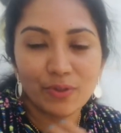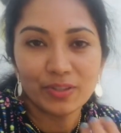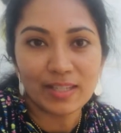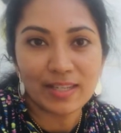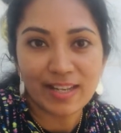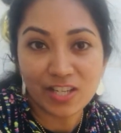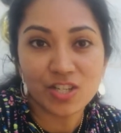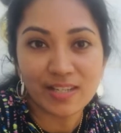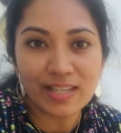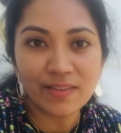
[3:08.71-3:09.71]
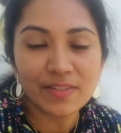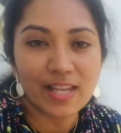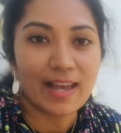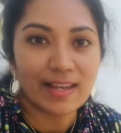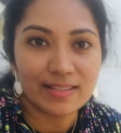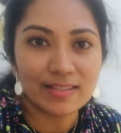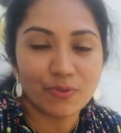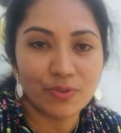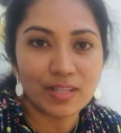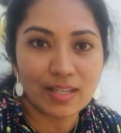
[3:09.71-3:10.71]
the lush leaves and
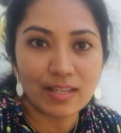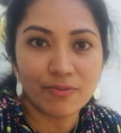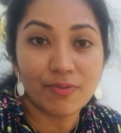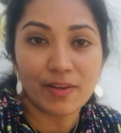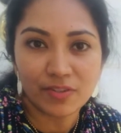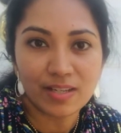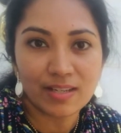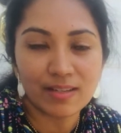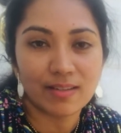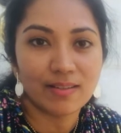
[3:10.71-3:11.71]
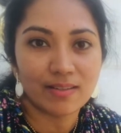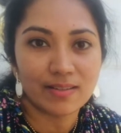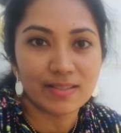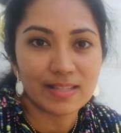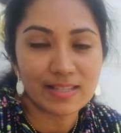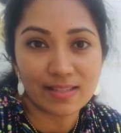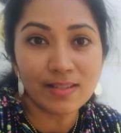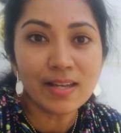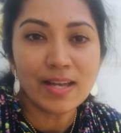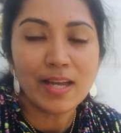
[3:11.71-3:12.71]
for the flowering season,